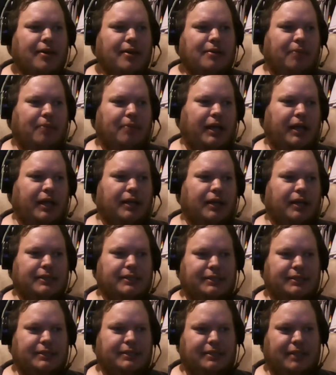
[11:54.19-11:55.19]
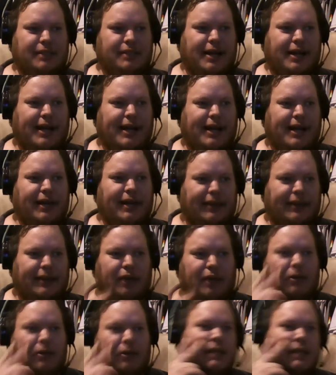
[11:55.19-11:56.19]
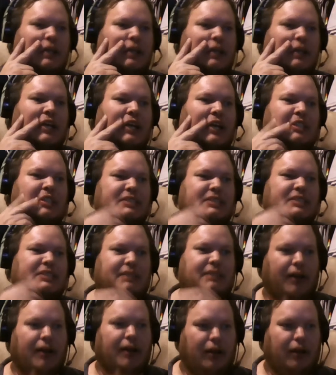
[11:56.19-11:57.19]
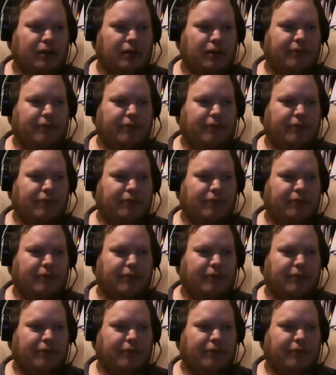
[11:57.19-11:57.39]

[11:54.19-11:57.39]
because I let that one insult